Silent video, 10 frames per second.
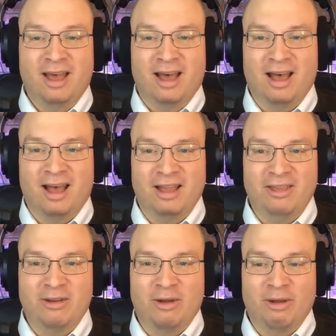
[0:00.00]
uh,
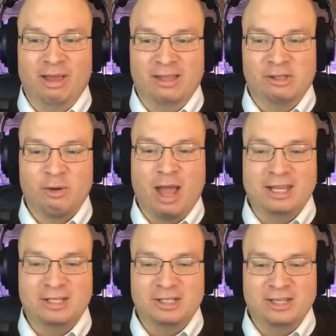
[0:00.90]
you know
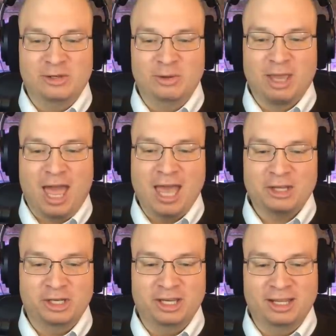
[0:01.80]
strategy to
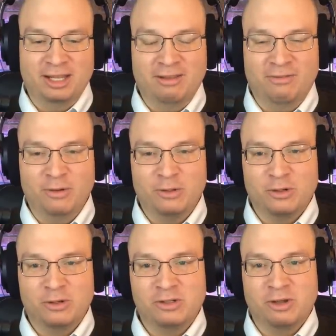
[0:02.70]
cash in in the
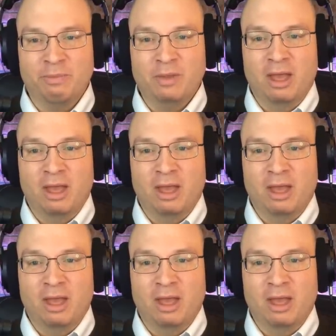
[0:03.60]
future. So mm.